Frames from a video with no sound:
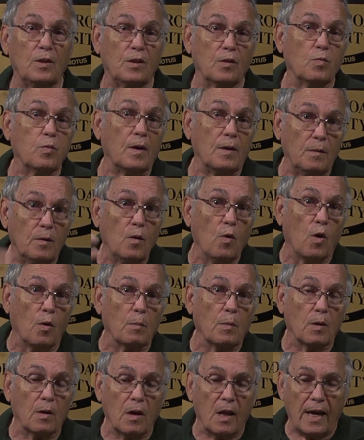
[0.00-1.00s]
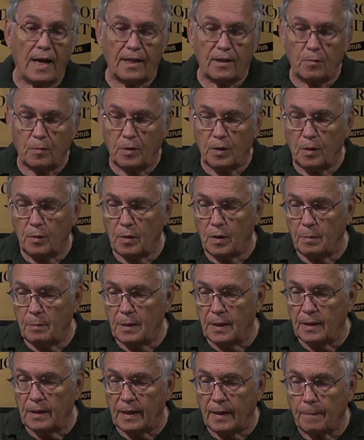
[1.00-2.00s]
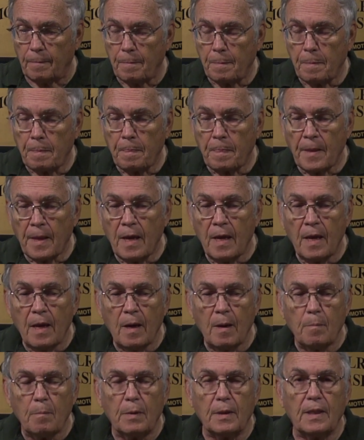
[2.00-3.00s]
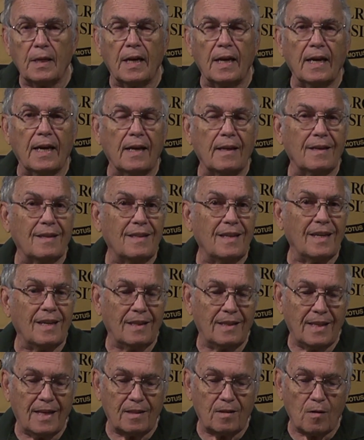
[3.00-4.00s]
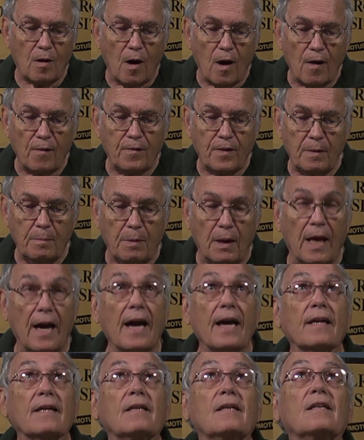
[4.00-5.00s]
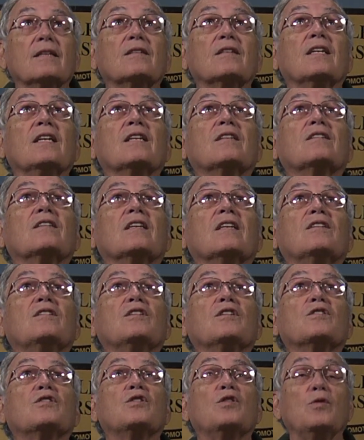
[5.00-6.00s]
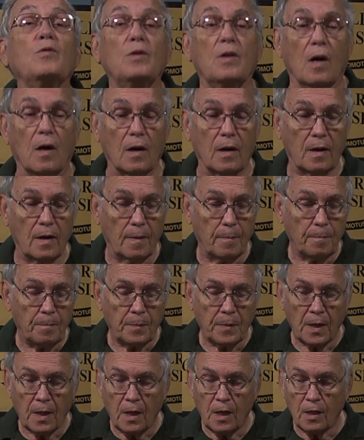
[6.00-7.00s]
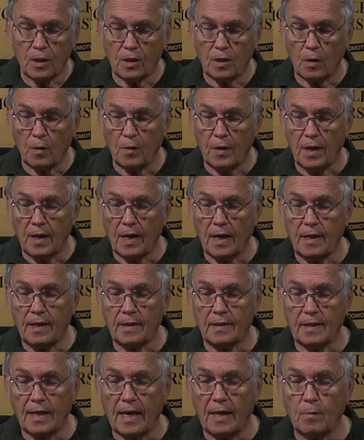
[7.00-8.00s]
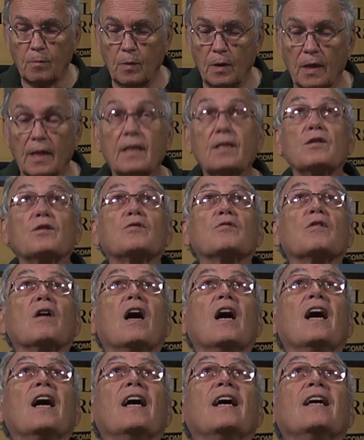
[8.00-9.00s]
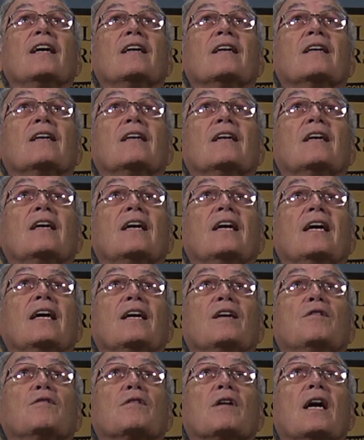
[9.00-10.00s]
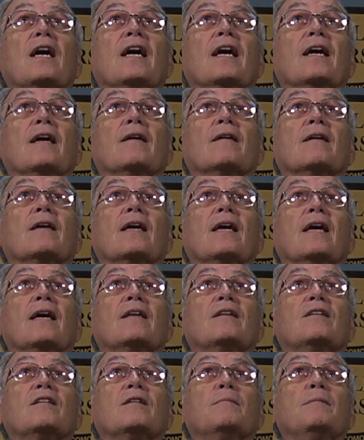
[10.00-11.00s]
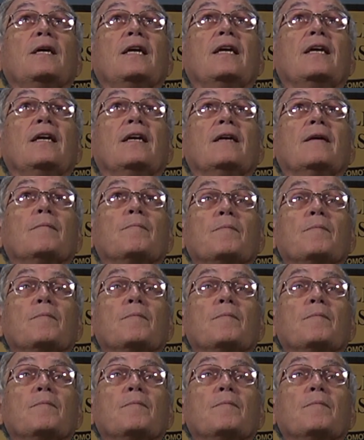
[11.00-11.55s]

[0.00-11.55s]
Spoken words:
is what normal glass would do in a building. But then I got to thinking, that's awfully black. It's just too dark. So then I decided, well, let's try a gray. And to me,